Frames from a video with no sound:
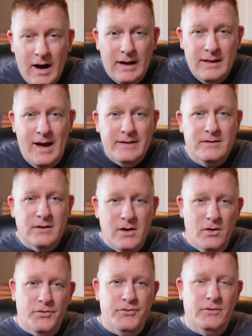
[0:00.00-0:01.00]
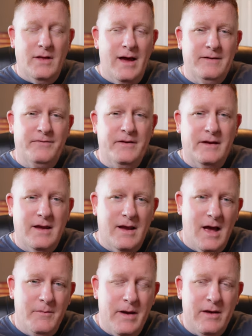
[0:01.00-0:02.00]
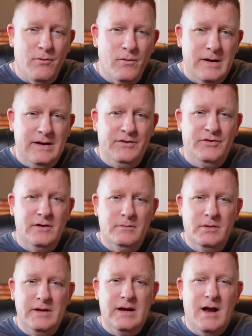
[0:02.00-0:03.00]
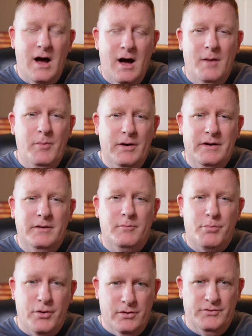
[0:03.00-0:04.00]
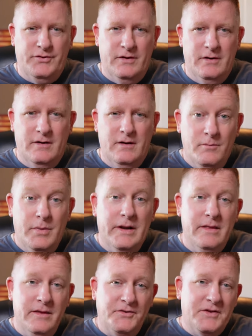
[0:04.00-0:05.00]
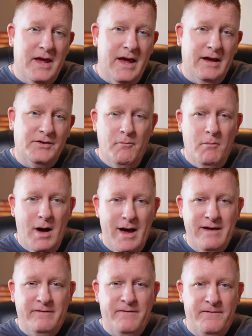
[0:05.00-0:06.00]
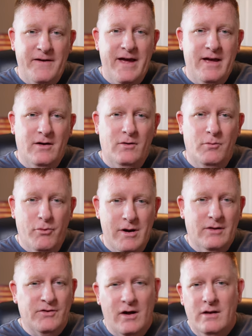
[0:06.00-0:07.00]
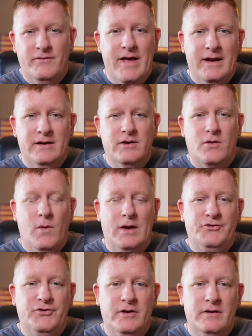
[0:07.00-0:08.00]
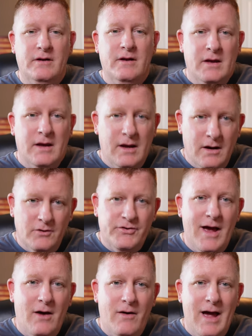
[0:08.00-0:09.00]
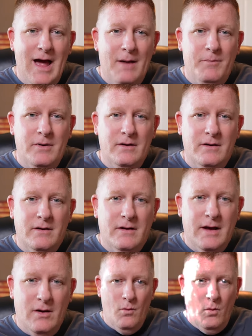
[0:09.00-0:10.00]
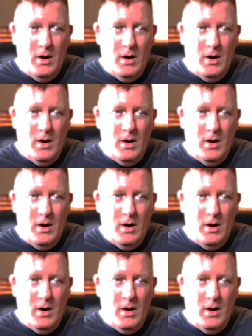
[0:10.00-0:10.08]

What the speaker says: I like to go through life thinking I'm a reasonably competent person. But in this case, my fail brings all of that into question. Here's how it happened and